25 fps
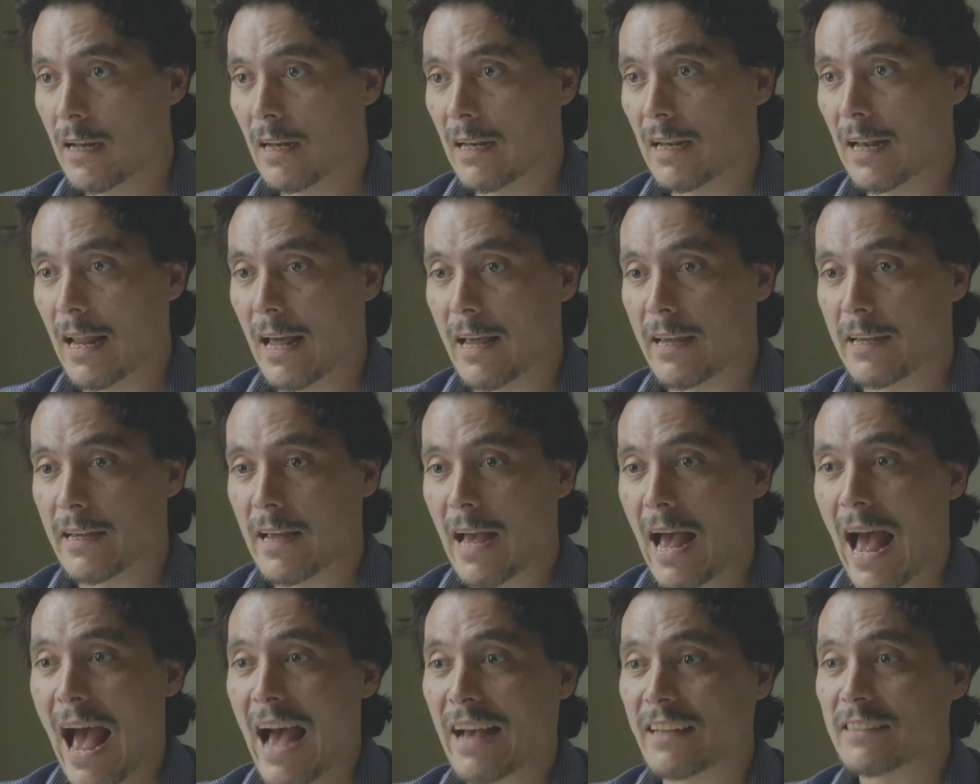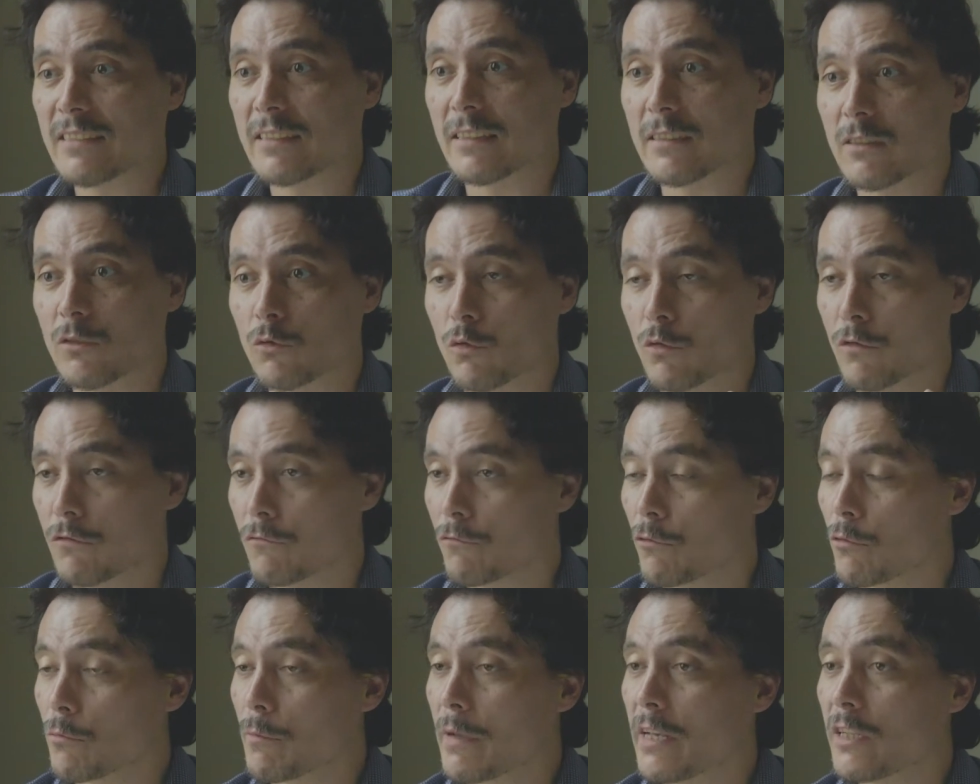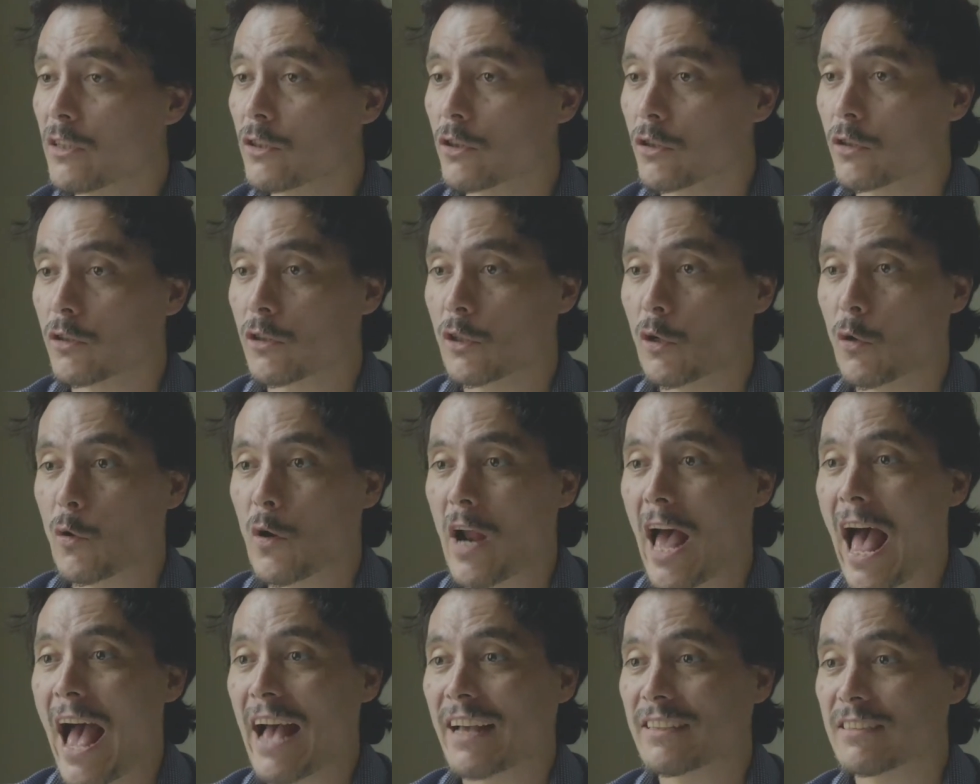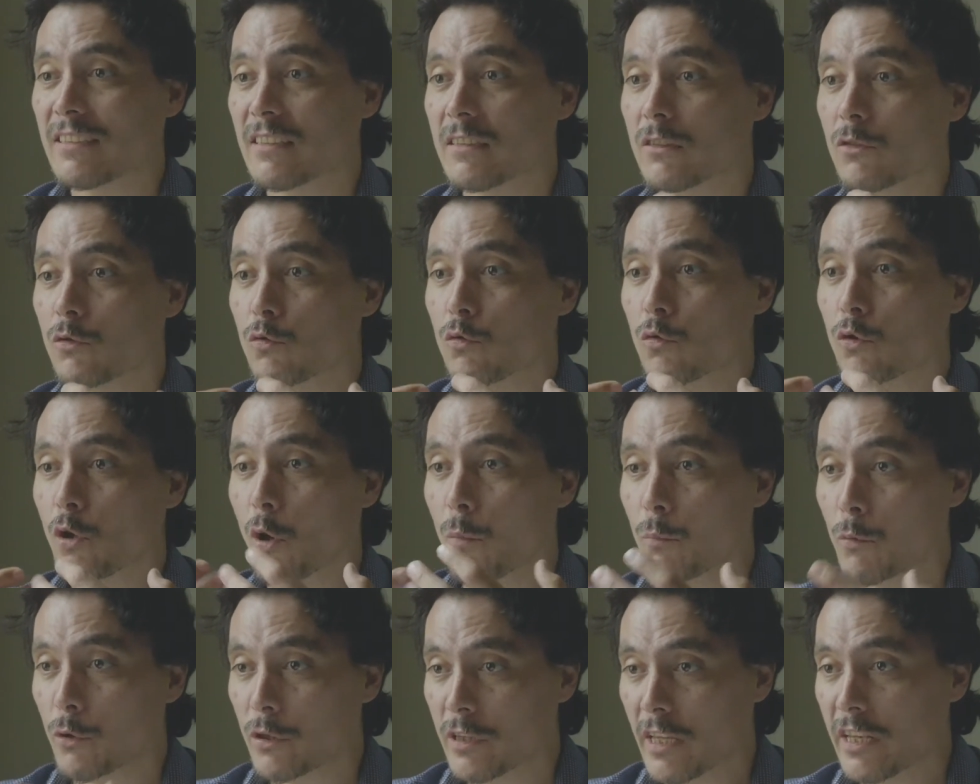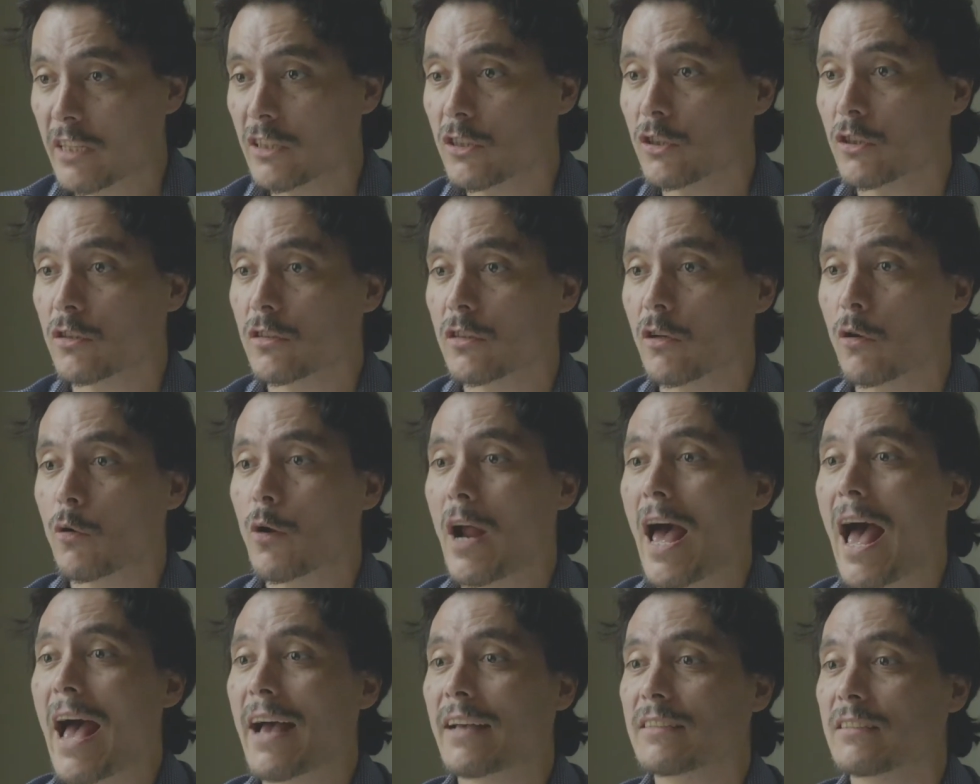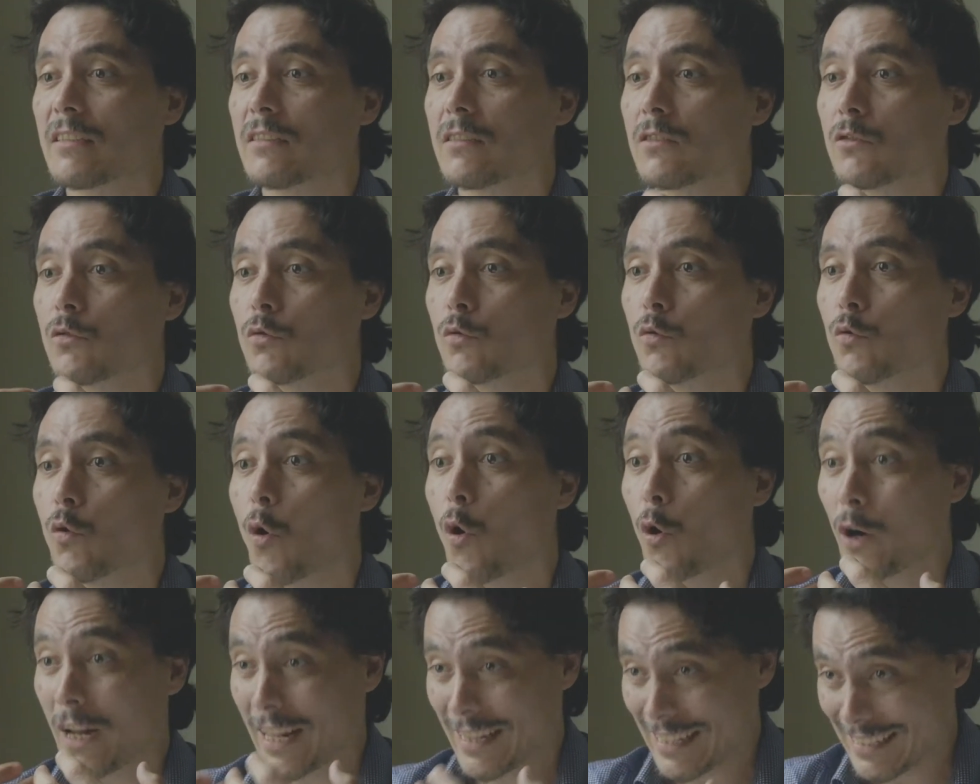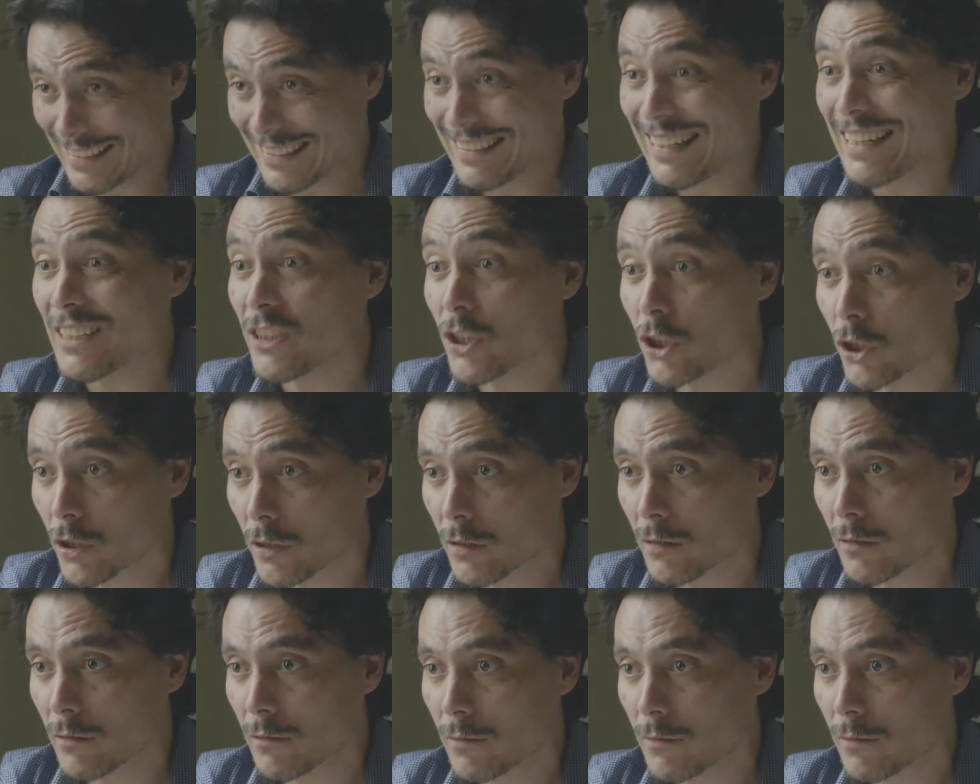like access to information or access to computation or access to organization,